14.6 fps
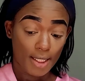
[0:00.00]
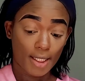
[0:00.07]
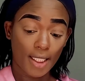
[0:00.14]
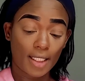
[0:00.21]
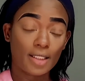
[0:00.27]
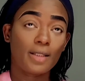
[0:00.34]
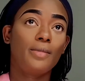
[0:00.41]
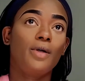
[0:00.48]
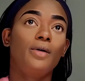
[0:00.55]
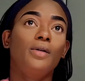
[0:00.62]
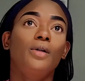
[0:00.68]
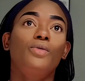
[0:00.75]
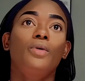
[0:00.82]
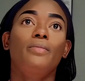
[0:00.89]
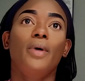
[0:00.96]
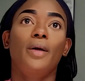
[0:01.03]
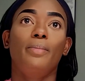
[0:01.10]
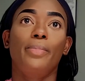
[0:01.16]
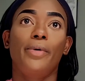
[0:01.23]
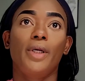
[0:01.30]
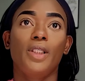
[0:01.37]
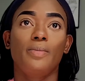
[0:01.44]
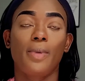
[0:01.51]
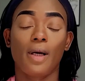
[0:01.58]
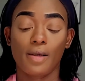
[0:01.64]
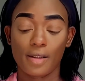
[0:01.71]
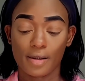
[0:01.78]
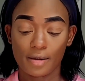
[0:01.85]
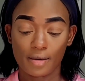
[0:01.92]
Next, I'm going with my pressed
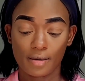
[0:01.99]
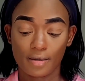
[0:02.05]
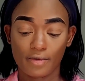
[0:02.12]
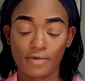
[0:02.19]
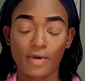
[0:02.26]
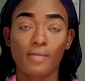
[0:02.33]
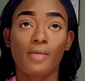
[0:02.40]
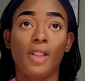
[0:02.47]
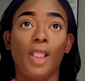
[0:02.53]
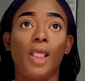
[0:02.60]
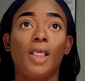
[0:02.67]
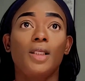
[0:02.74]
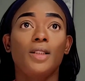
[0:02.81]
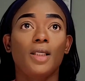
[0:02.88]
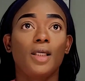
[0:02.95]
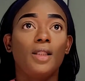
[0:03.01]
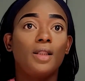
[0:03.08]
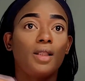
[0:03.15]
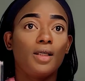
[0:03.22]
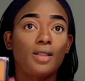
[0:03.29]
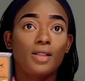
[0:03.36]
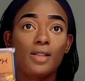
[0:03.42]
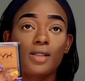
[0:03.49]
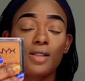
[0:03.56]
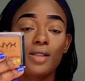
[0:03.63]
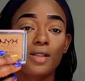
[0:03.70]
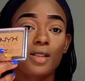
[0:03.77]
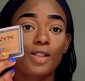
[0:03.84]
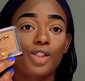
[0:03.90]
powder from NYX, and this is
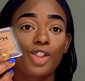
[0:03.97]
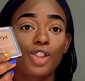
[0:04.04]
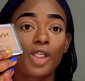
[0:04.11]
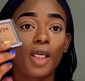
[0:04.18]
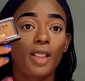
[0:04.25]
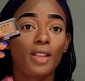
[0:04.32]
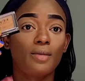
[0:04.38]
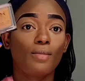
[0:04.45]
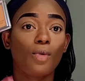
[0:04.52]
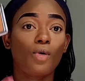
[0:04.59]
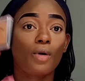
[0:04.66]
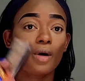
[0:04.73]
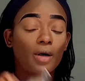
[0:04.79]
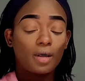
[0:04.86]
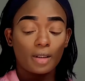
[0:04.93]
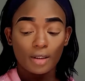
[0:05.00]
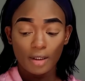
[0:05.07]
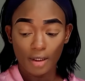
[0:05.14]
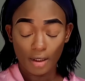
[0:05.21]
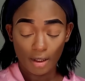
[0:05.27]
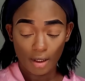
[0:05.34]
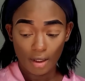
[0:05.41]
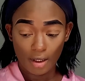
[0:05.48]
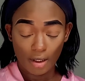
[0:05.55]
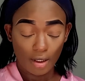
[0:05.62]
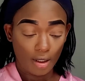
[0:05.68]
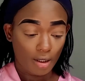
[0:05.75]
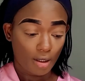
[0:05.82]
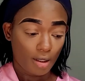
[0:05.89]
the shade Mocha,
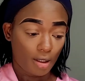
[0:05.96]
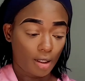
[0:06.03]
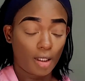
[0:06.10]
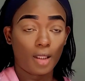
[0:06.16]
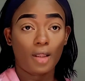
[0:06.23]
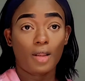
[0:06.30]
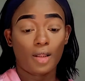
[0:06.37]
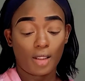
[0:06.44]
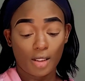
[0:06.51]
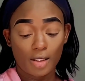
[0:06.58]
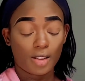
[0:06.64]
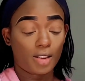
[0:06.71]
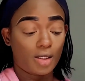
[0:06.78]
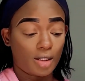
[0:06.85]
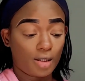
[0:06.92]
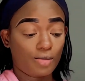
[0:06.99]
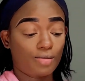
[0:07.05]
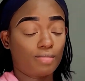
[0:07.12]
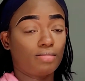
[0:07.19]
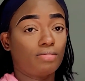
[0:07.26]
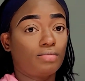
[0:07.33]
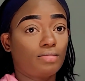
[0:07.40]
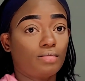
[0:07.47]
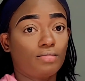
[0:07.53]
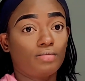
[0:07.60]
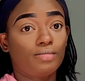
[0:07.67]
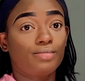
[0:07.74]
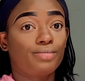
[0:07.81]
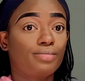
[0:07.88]
and this is the
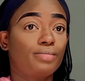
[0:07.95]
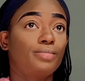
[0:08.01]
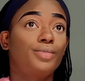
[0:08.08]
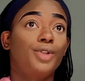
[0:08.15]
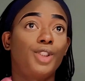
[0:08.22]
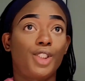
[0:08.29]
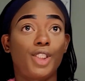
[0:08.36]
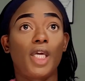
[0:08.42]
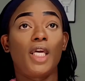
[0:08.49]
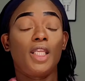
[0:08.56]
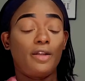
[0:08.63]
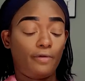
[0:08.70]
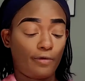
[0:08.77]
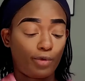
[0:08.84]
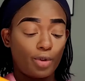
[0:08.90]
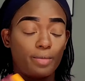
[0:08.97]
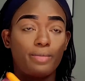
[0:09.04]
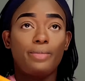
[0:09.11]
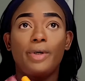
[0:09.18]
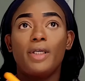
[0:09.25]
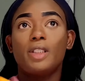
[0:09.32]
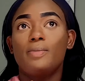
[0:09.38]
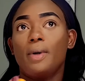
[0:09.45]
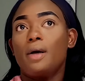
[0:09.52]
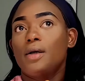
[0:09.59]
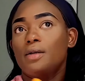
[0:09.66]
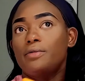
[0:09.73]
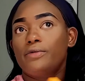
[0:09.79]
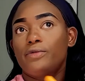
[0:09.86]
shade for pressed
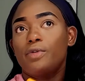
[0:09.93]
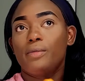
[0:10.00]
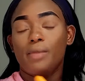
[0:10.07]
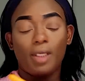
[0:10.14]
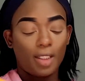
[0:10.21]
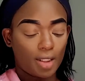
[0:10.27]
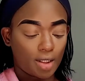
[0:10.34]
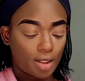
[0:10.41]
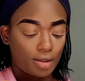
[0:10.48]
powder for me.